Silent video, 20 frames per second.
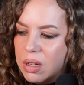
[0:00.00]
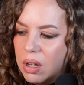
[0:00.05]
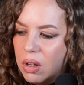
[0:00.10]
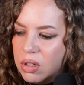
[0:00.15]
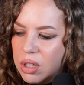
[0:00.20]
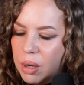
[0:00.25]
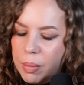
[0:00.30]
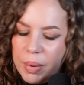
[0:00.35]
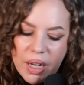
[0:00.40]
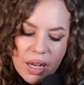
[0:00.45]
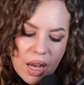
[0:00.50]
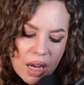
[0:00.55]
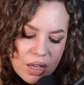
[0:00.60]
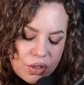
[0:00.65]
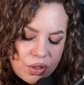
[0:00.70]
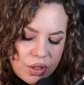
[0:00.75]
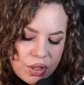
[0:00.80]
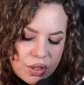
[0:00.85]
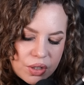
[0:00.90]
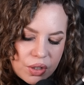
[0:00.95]
Hold up, I
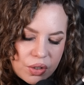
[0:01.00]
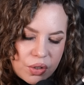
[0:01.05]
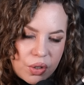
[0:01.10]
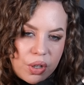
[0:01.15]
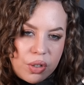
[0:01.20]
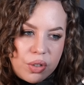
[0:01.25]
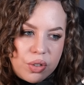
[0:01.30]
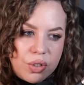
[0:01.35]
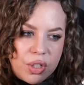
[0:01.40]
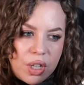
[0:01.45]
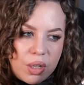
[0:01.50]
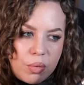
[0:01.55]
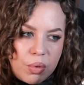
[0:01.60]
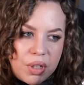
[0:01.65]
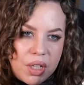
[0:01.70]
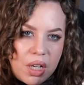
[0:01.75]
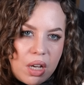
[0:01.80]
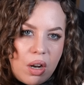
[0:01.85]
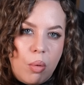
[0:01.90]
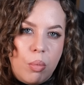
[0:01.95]
actually still don't understand what
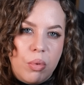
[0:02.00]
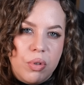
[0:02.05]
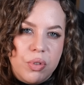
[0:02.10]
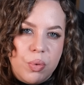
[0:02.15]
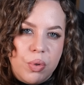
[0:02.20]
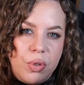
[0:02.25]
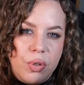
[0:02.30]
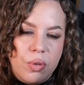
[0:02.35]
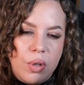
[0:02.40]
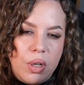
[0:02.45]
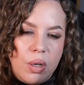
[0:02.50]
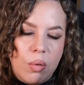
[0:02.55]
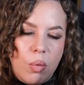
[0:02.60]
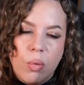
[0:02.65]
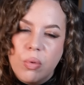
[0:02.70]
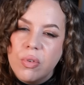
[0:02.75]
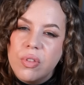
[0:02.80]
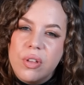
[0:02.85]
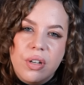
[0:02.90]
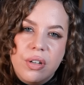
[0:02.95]
the animals were doing. What
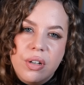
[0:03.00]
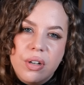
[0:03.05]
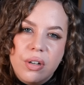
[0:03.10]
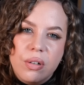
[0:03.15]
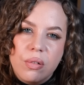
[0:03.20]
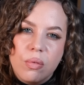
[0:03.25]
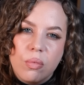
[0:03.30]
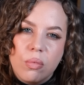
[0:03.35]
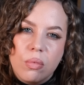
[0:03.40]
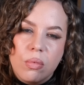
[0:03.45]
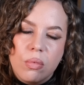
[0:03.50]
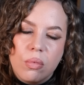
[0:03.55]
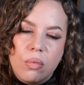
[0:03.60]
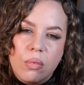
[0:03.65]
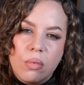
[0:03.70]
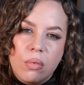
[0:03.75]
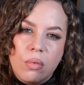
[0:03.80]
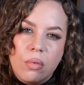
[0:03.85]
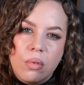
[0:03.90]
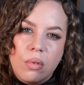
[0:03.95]
were the deer?
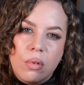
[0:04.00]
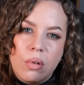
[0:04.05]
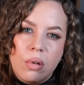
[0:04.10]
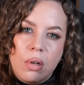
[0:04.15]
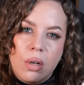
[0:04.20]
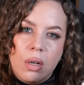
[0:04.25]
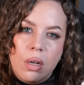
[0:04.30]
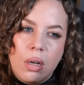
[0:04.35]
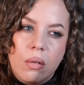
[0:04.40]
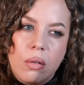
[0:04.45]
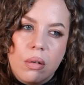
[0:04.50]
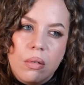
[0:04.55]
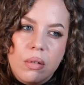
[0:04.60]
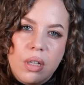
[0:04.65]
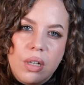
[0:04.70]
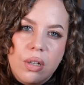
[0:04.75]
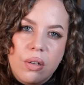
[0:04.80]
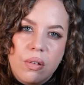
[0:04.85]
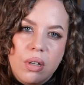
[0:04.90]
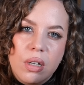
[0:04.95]
What were
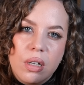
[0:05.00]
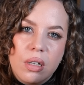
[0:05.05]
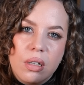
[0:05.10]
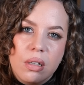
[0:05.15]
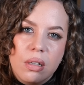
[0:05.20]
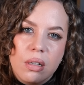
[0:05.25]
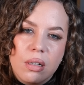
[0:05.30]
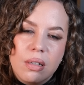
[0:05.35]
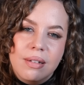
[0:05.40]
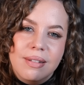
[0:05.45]
they doing?